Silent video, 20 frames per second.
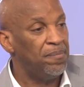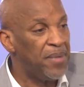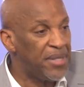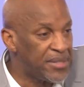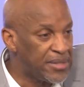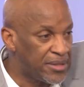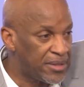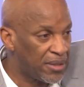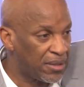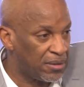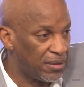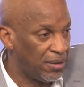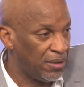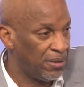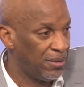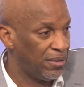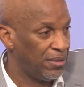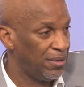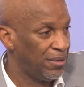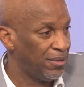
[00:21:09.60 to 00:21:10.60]
Mystical.
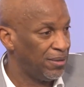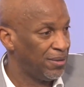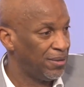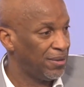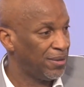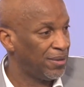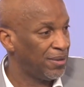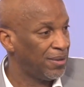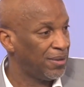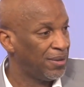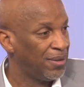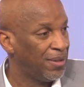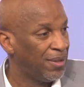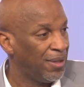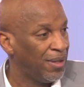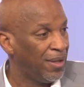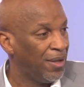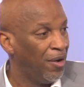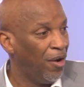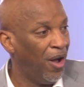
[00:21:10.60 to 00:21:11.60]

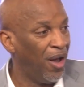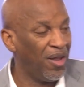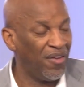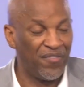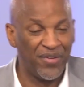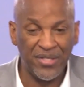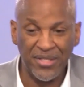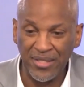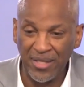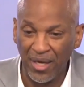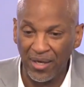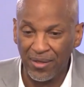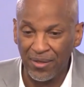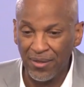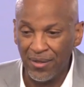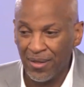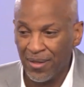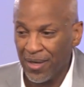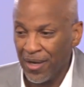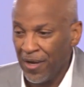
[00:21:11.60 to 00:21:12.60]
All of a
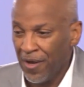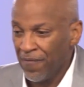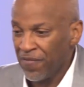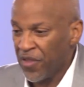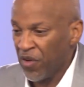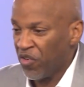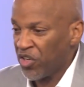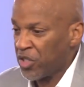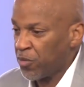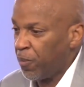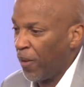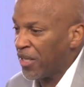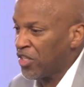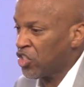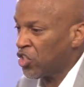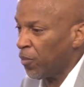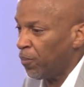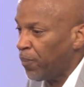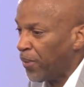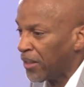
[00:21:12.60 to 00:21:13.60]
sudden, the
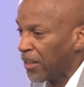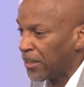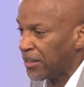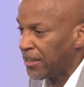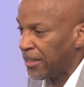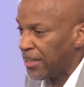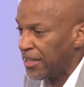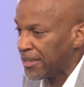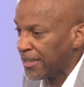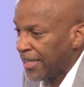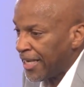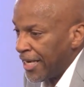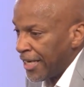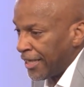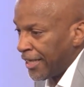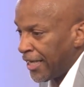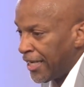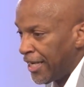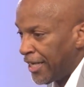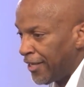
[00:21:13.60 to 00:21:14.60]
responsibilities
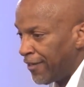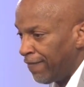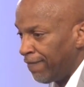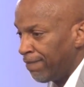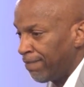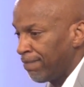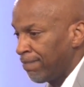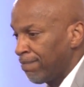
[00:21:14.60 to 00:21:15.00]
kick in.